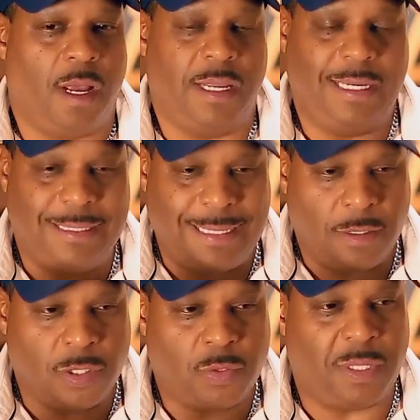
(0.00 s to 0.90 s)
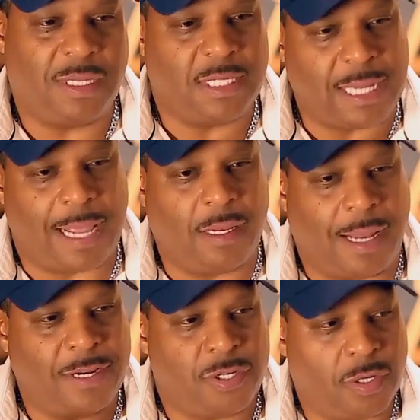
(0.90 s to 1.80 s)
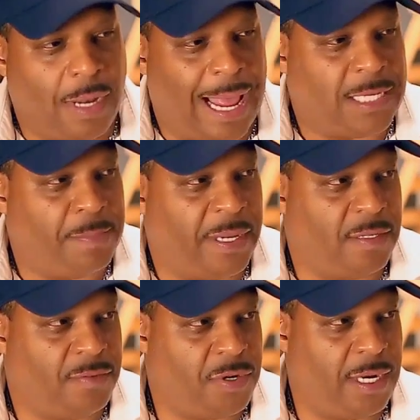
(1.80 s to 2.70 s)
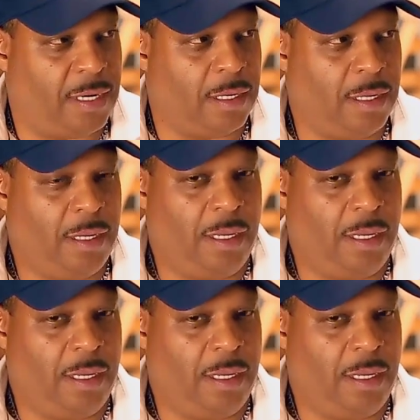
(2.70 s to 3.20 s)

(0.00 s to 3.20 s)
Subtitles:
He deals with the psychological aspect of trading.